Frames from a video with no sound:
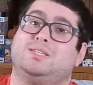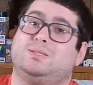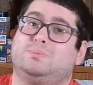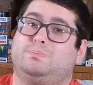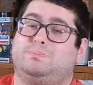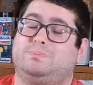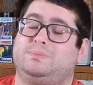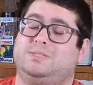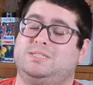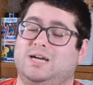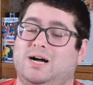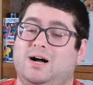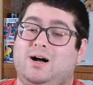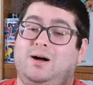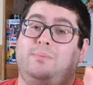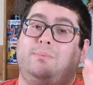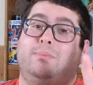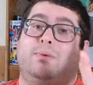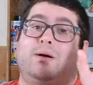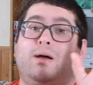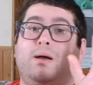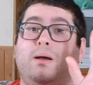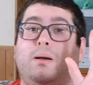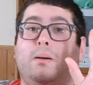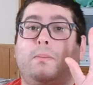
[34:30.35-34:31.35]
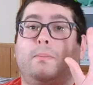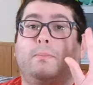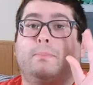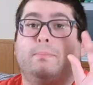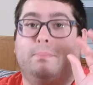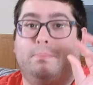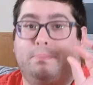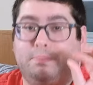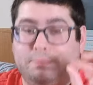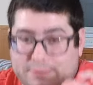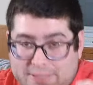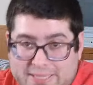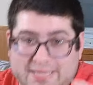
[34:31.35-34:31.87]
dumb
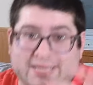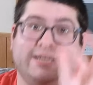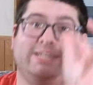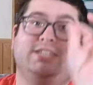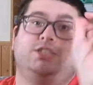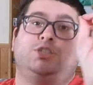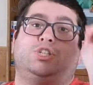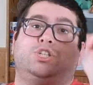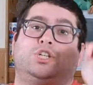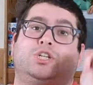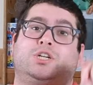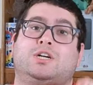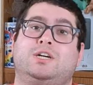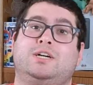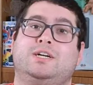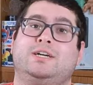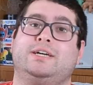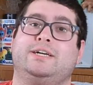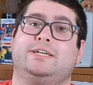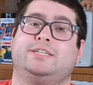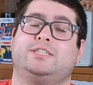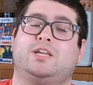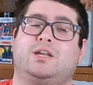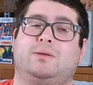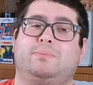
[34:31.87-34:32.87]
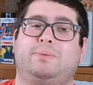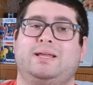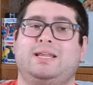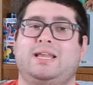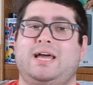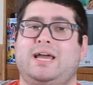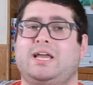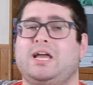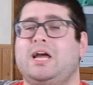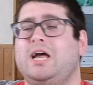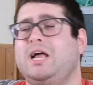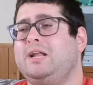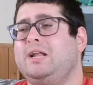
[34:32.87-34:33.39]
bitch is going to be like,